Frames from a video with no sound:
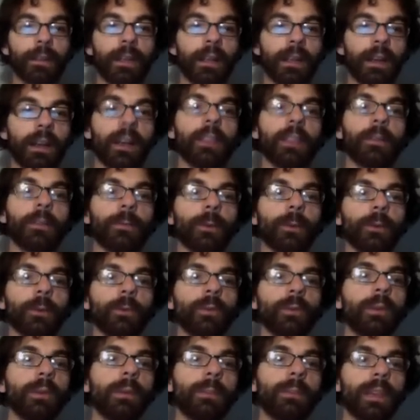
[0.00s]
The first
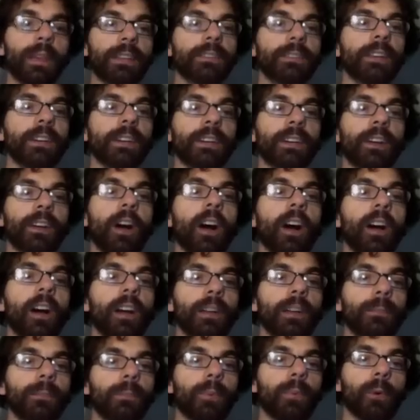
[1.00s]
will be based on an
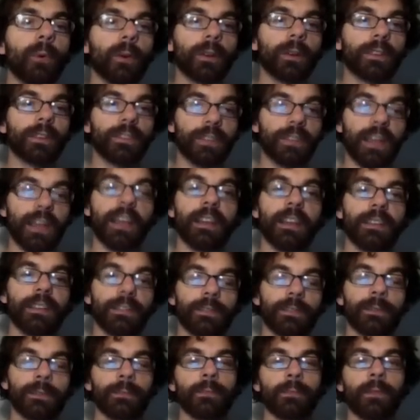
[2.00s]
odd board
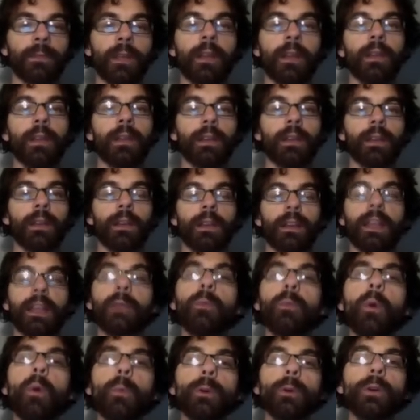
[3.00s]
size. And
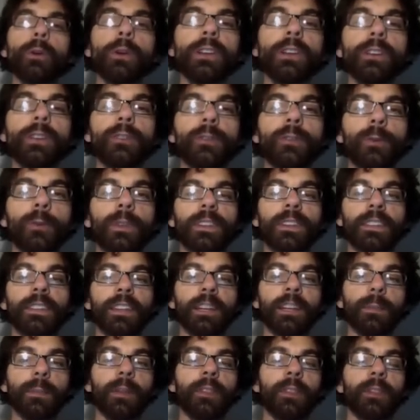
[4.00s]
what we're going to do is
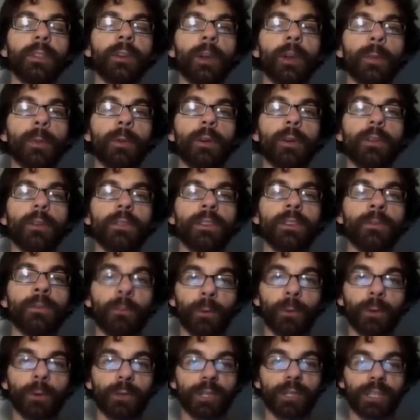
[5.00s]
think about the number of
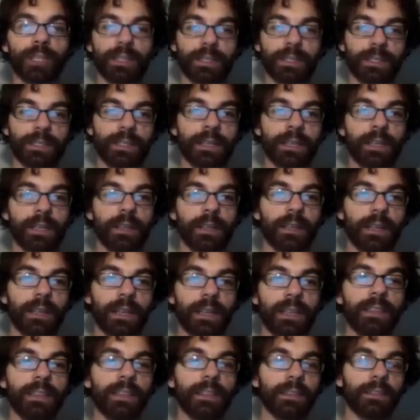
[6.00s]
inversions
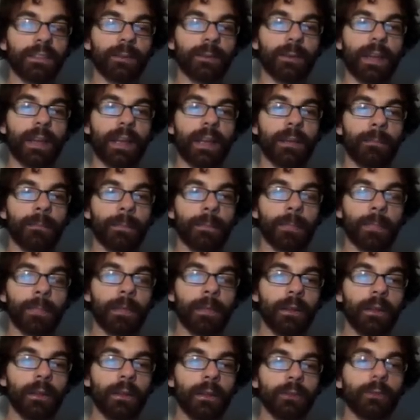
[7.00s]
in this array.
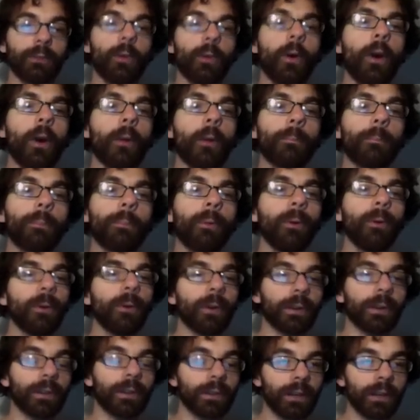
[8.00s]
So our
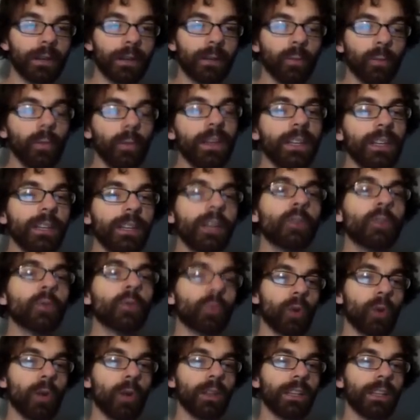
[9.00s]
board, we can
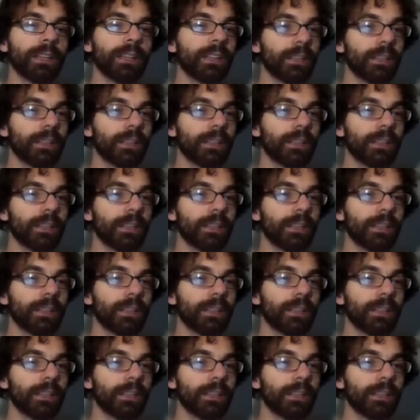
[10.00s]
unroll it.